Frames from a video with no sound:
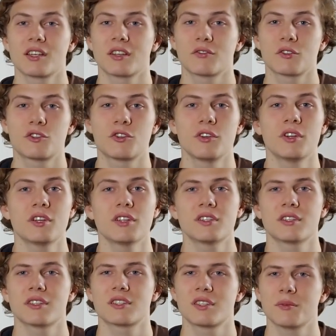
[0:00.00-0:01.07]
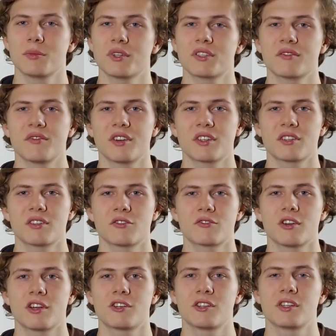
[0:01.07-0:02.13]
thanks for tuning in to the simplest investing
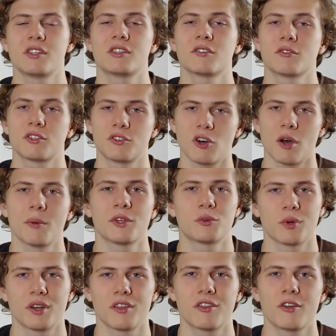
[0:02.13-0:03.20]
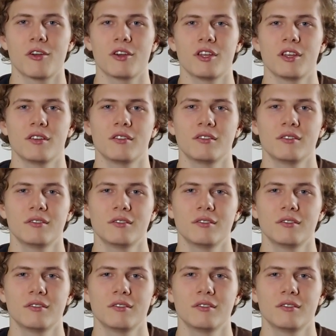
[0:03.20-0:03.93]
strategy to retire by 2030.